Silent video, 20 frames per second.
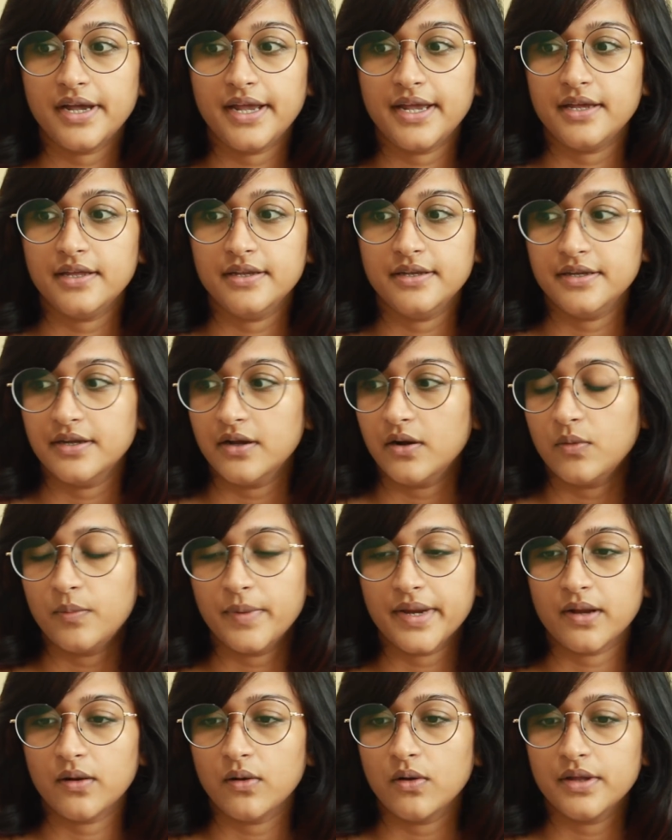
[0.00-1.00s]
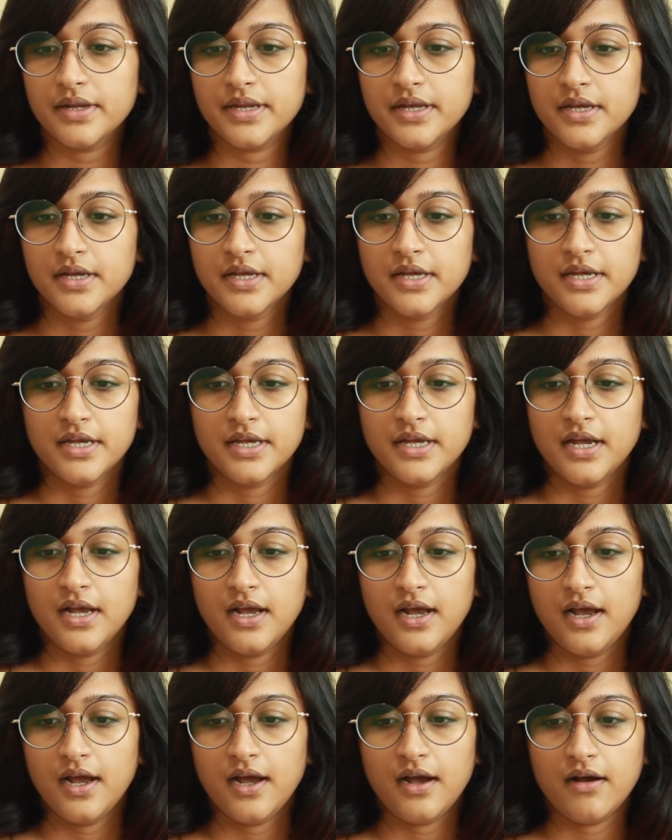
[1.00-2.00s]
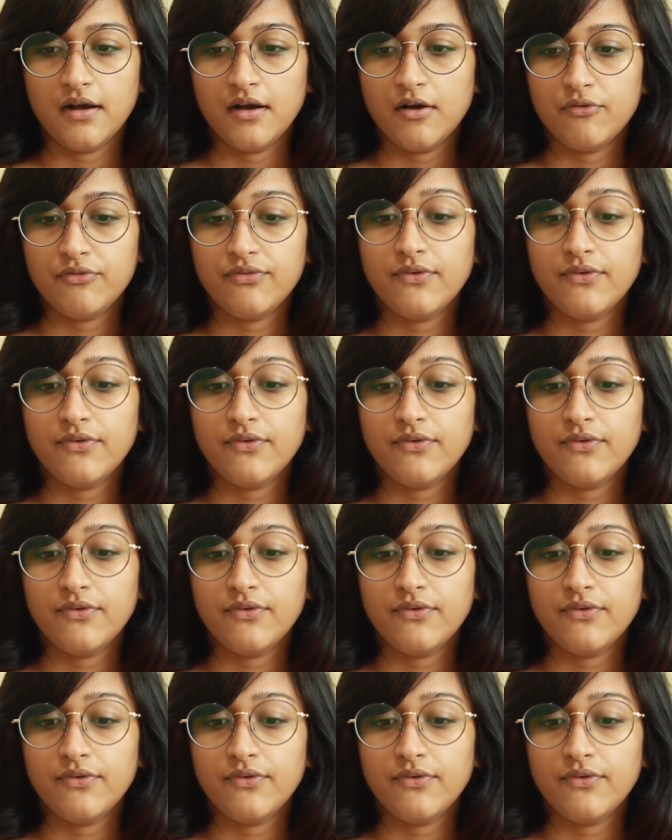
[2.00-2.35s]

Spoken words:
and oh my god.